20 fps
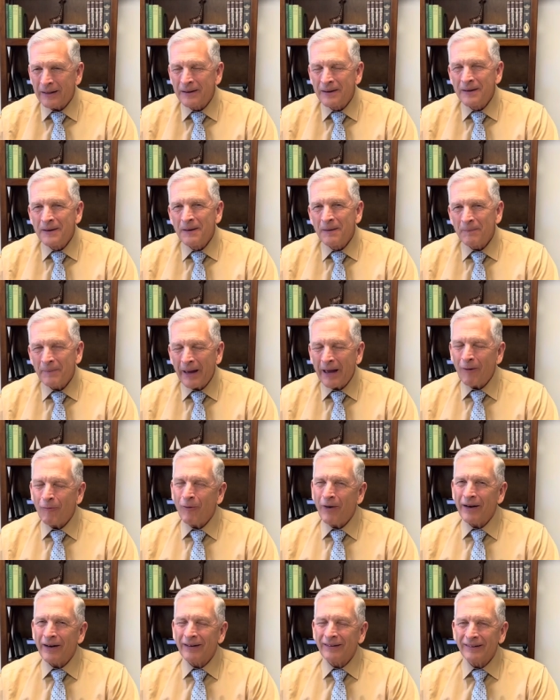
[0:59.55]
And and
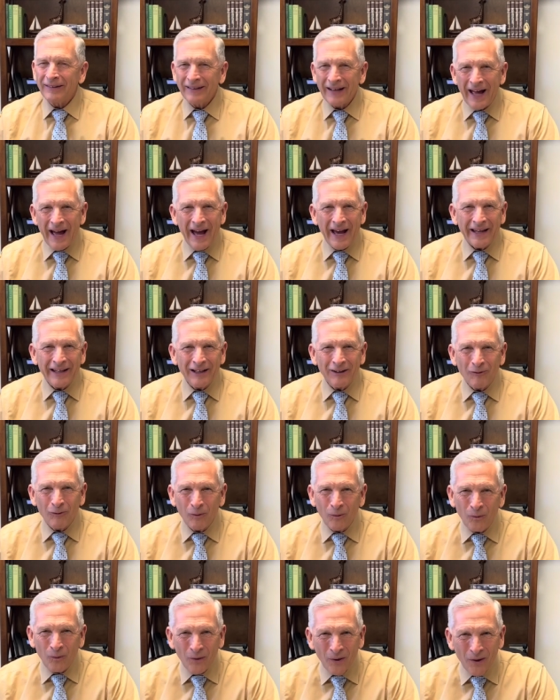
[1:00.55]
what a
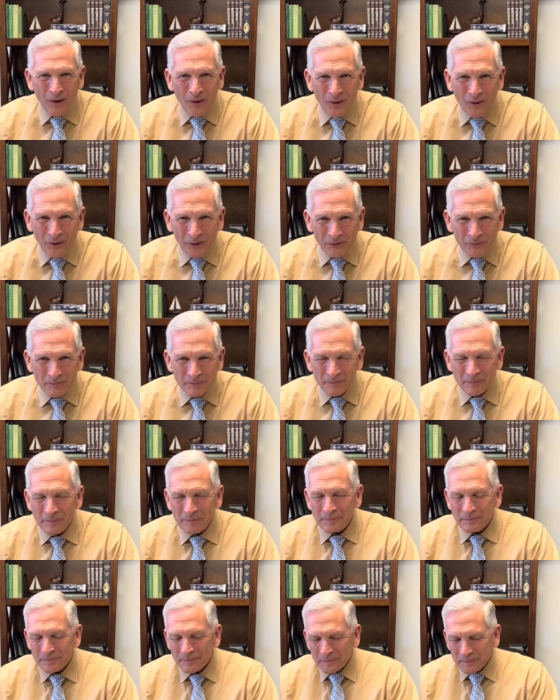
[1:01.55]
lying world.
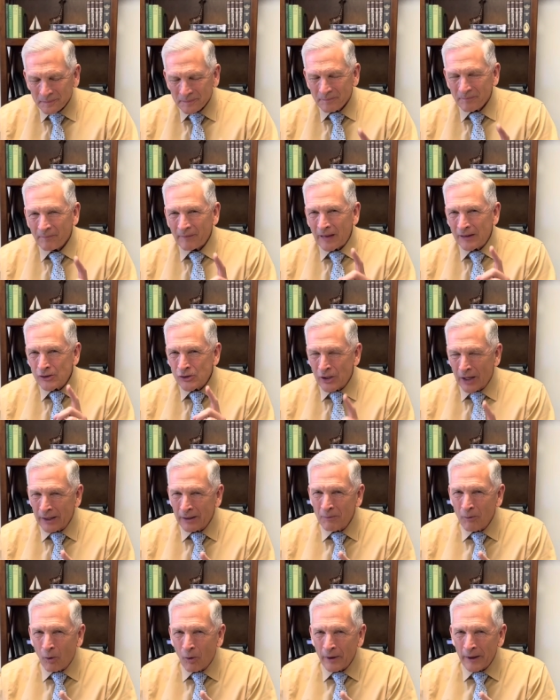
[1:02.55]

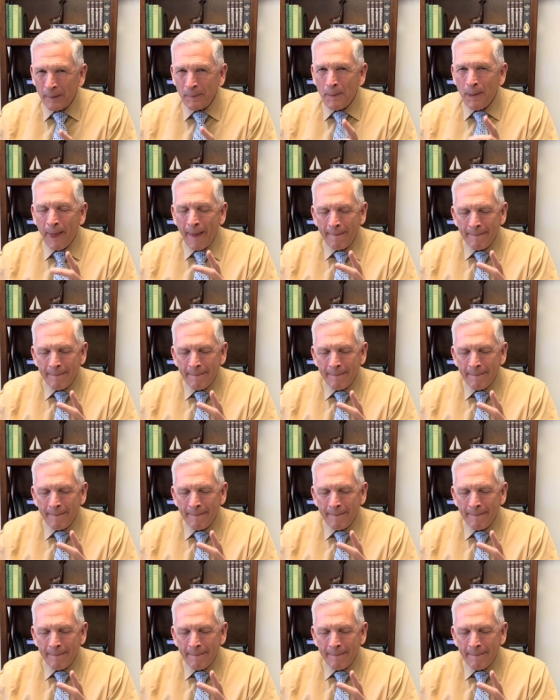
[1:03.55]
Sunday morning,